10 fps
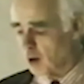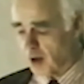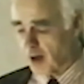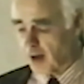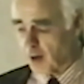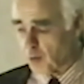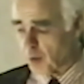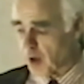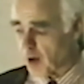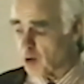Okay, now
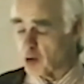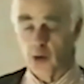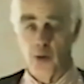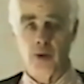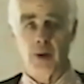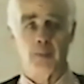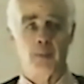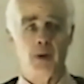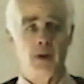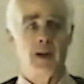we're going to
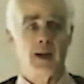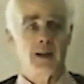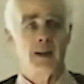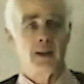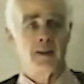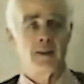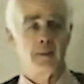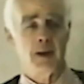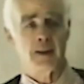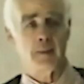dip lightly into
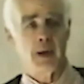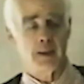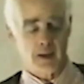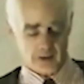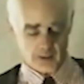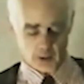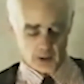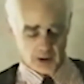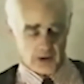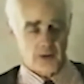the mathematics of
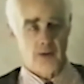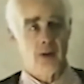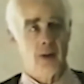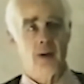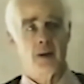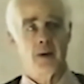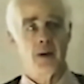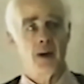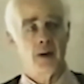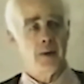all this,
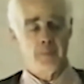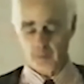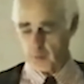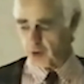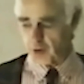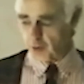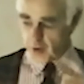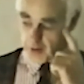which